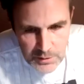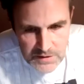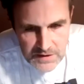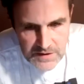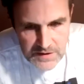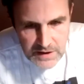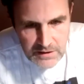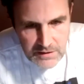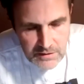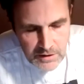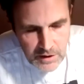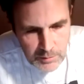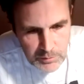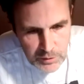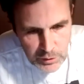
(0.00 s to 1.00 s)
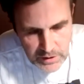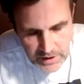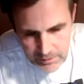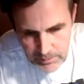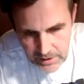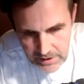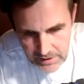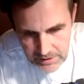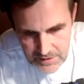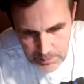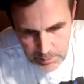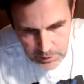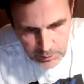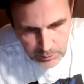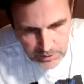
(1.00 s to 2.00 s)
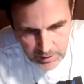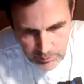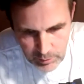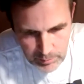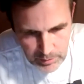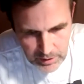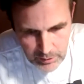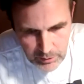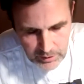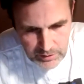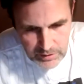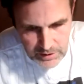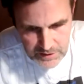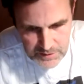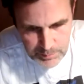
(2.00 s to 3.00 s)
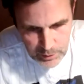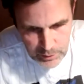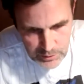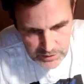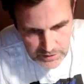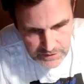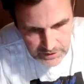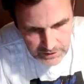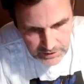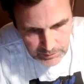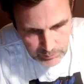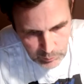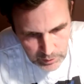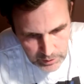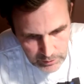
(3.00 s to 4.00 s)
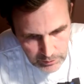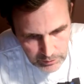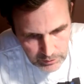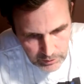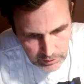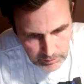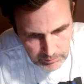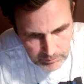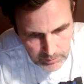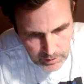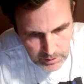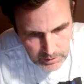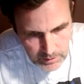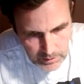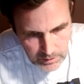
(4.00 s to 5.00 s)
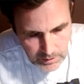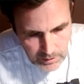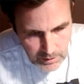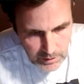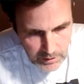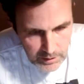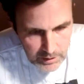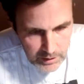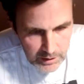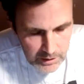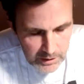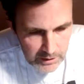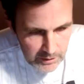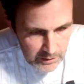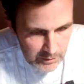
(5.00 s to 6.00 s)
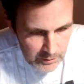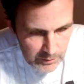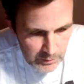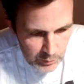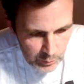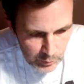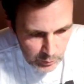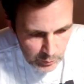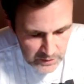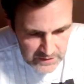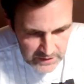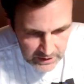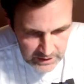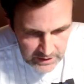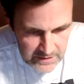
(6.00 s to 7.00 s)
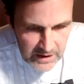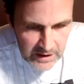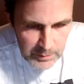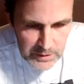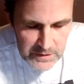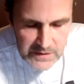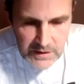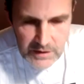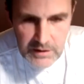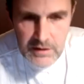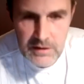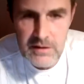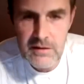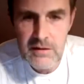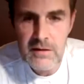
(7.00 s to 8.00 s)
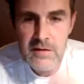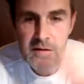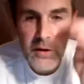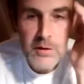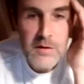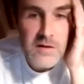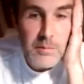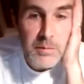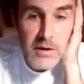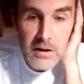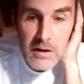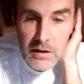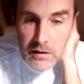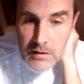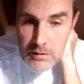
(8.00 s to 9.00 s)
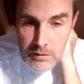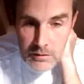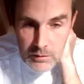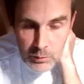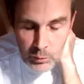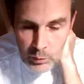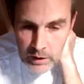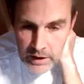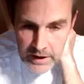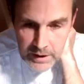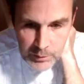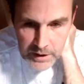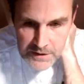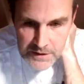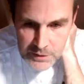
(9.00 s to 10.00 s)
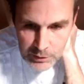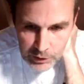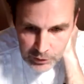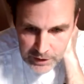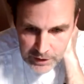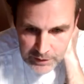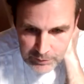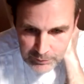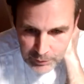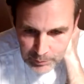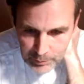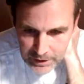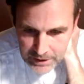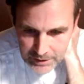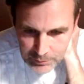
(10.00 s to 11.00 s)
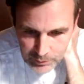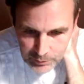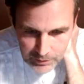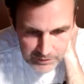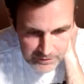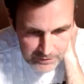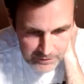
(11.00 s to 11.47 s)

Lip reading: as I said, you can make it as a pinhole camera, but I think the exposure time with cyanotype inside is going to be way too long, even for me with